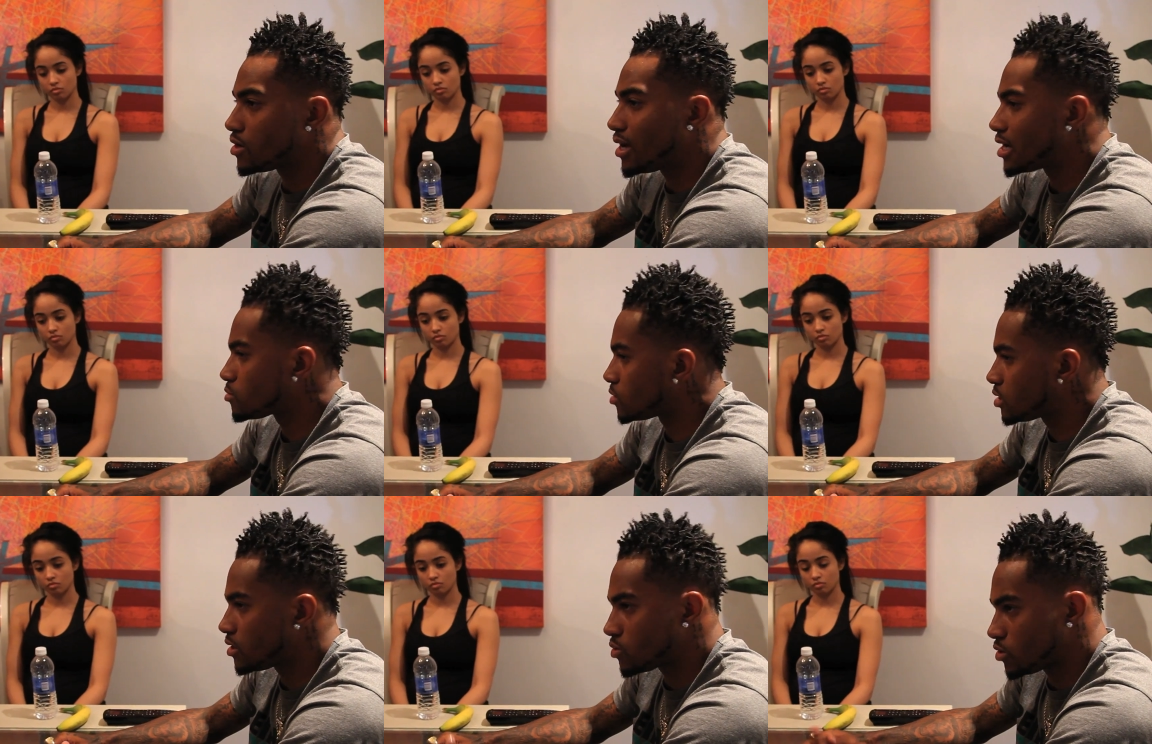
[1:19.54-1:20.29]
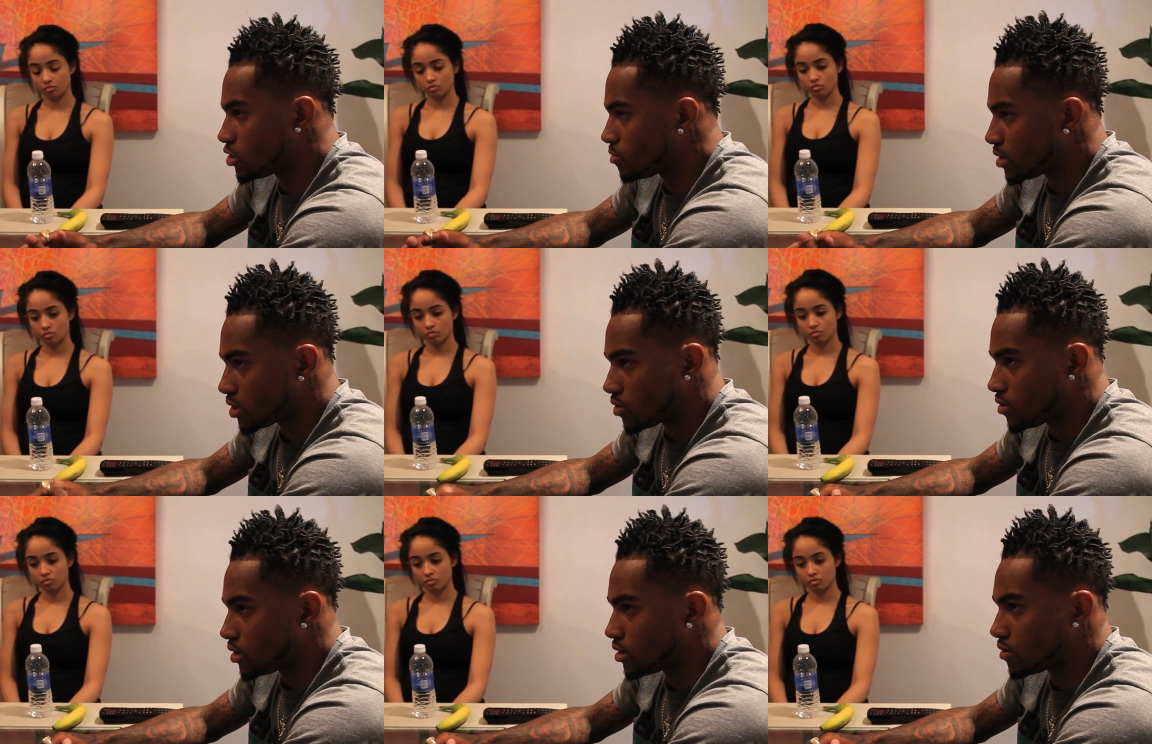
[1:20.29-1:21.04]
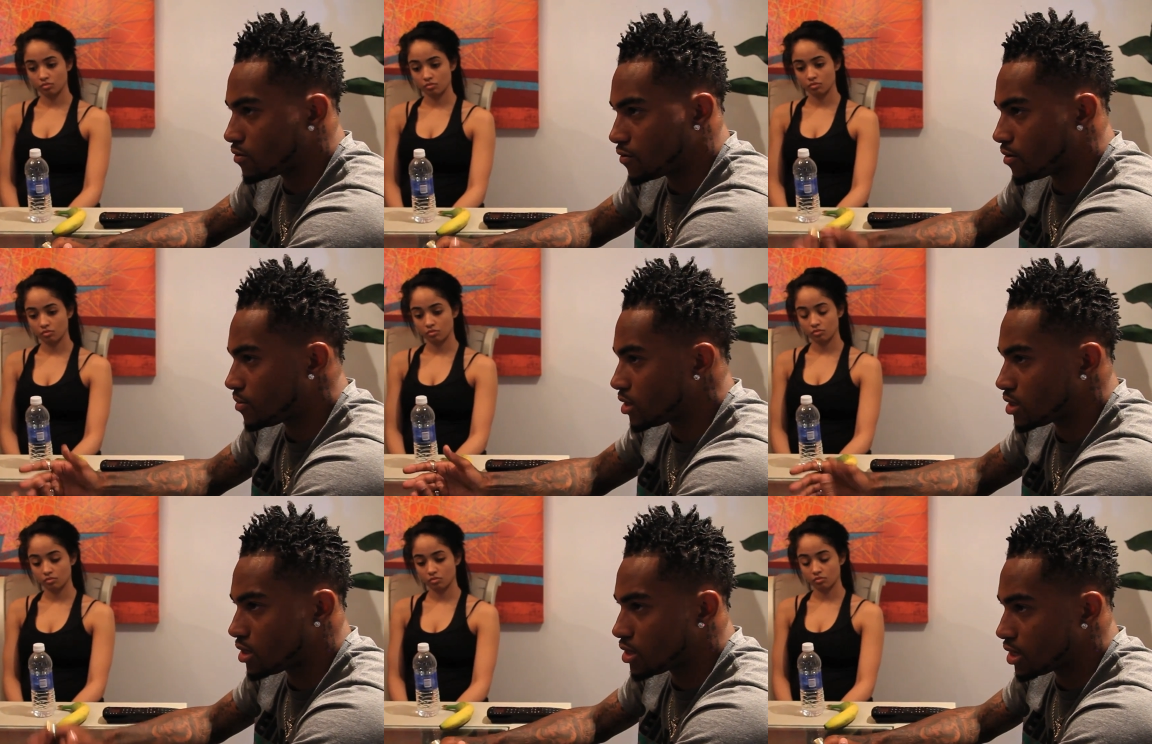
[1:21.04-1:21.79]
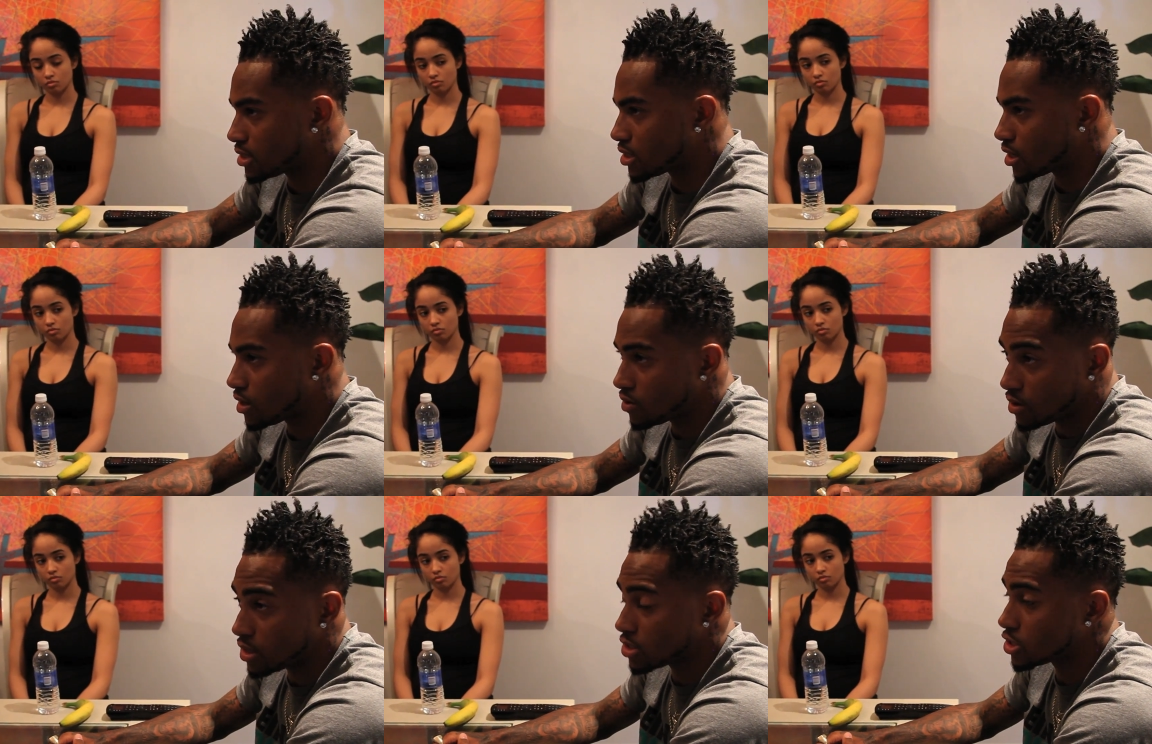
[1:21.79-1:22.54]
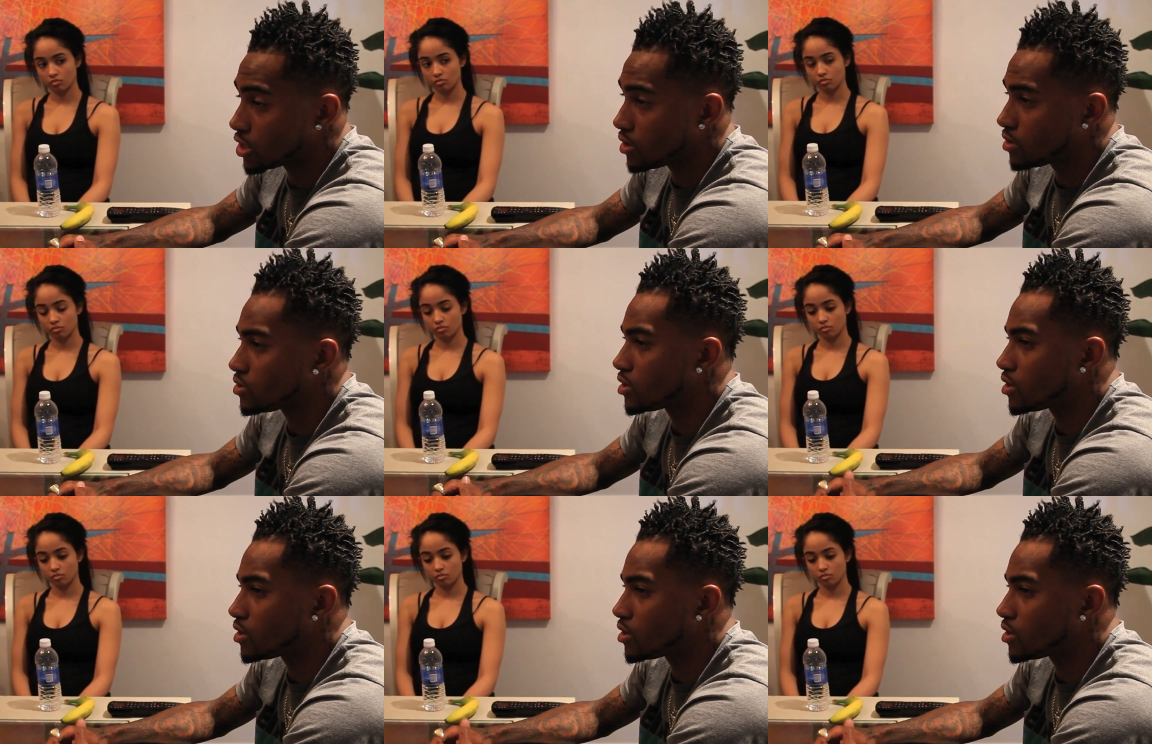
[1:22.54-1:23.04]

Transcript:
Speaker 1: Your expertise, what you've been doing, you feel me, it, it doesn't go unshown.